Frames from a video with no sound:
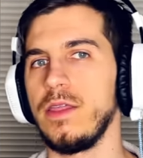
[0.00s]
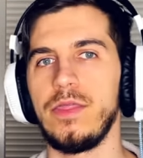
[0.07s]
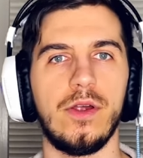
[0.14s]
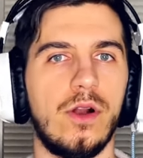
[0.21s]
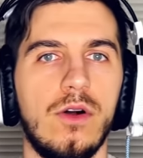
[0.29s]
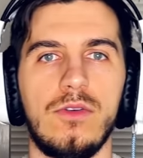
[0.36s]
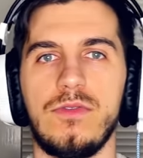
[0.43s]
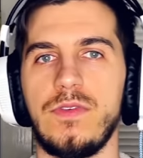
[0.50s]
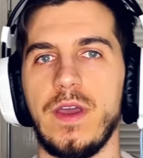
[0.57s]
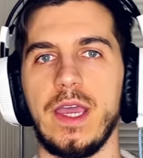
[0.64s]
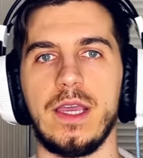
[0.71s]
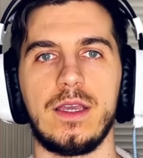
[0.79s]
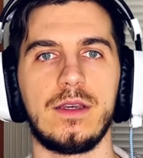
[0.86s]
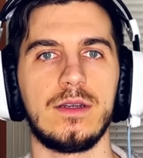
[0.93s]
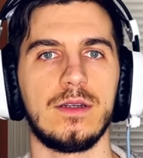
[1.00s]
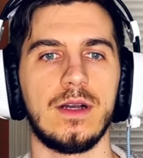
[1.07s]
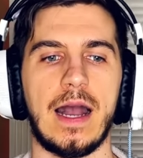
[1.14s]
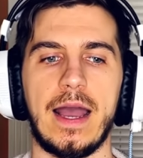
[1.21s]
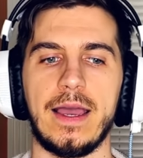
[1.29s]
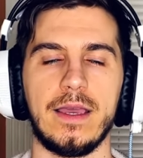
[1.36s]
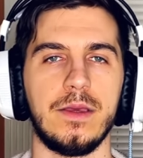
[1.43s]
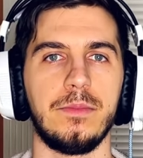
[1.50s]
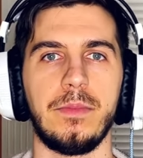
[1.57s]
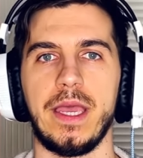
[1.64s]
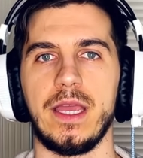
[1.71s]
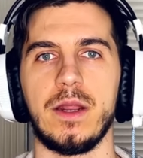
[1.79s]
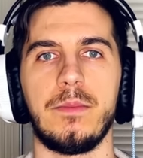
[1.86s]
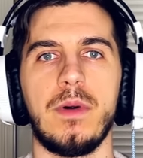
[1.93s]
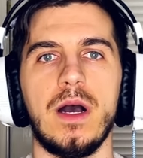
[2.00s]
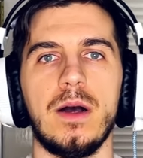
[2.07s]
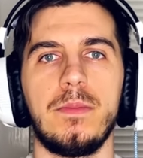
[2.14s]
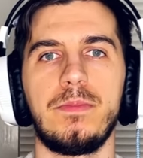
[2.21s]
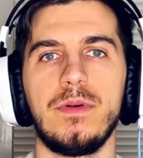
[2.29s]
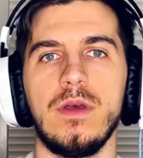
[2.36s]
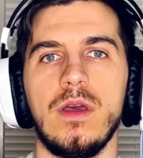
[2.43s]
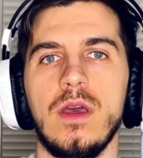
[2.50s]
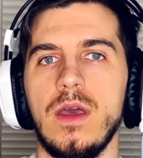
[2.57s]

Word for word: They're all fake. I made them up